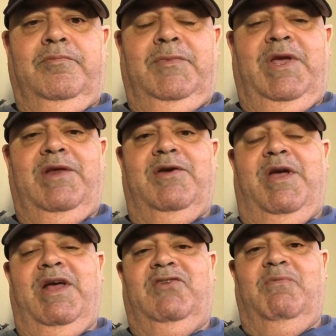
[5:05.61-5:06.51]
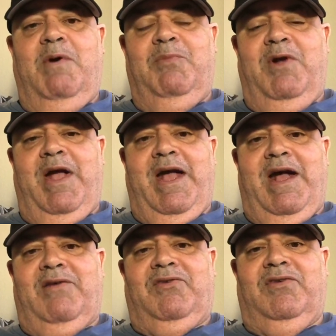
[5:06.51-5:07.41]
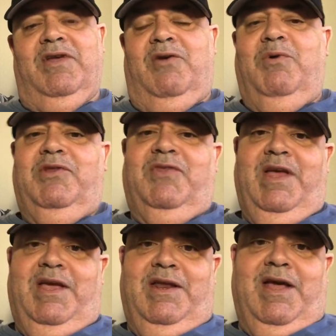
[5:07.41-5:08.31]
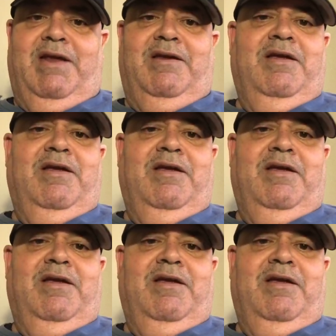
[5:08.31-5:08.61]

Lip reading: Get your head from up your ass and quit thinking that